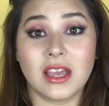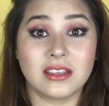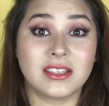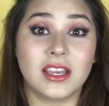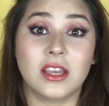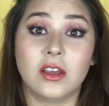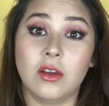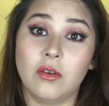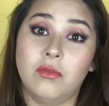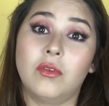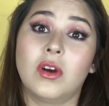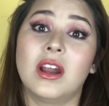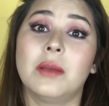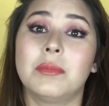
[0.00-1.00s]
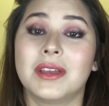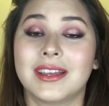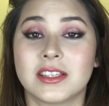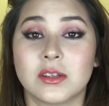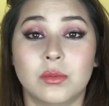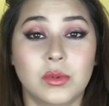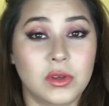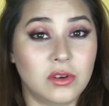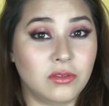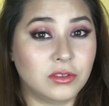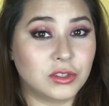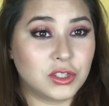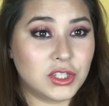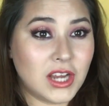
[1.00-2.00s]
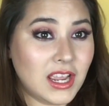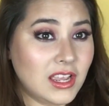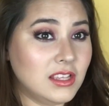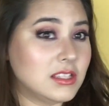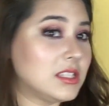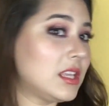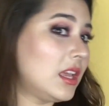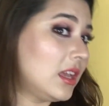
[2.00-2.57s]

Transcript: I say go for it, because they're beautiful shades